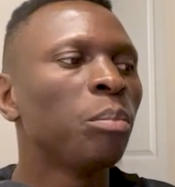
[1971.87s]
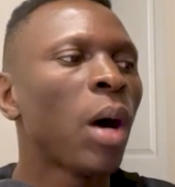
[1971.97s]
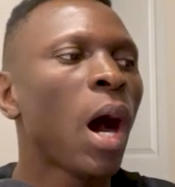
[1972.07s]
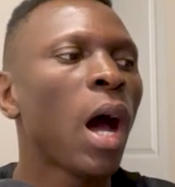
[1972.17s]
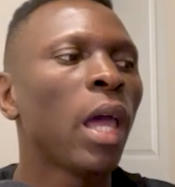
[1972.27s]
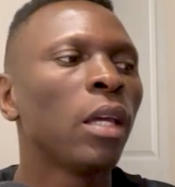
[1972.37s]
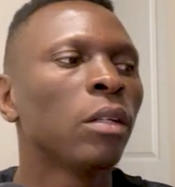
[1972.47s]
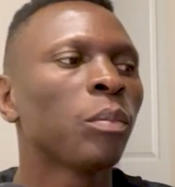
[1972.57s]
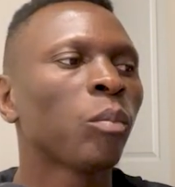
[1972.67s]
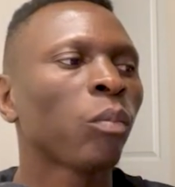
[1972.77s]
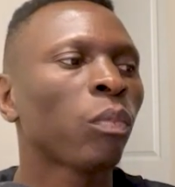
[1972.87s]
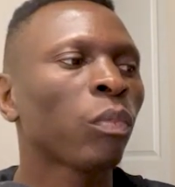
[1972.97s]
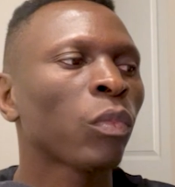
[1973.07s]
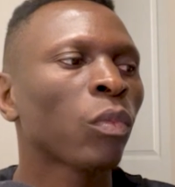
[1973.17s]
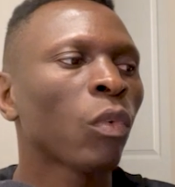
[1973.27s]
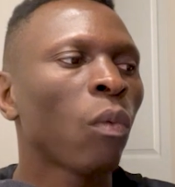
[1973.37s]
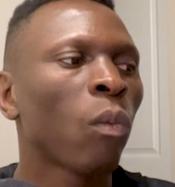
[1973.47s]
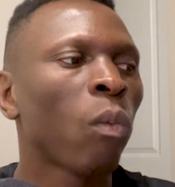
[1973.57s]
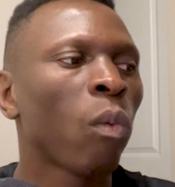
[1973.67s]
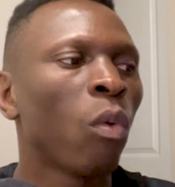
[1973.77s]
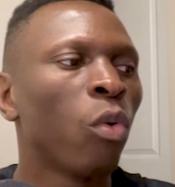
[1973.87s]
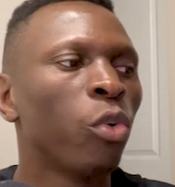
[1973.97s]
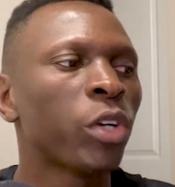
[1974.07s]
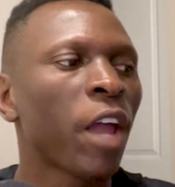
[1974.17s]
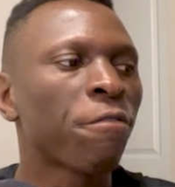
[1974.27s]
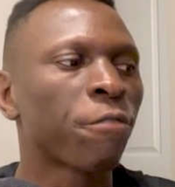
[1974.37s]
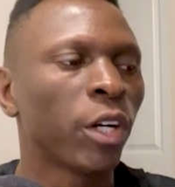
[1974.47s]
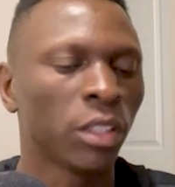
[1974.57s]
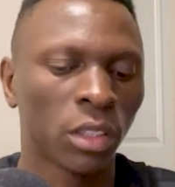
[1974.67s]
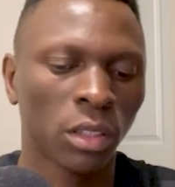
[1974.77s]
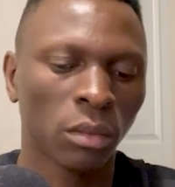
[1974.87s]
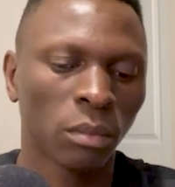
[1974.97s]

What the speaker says: by reference.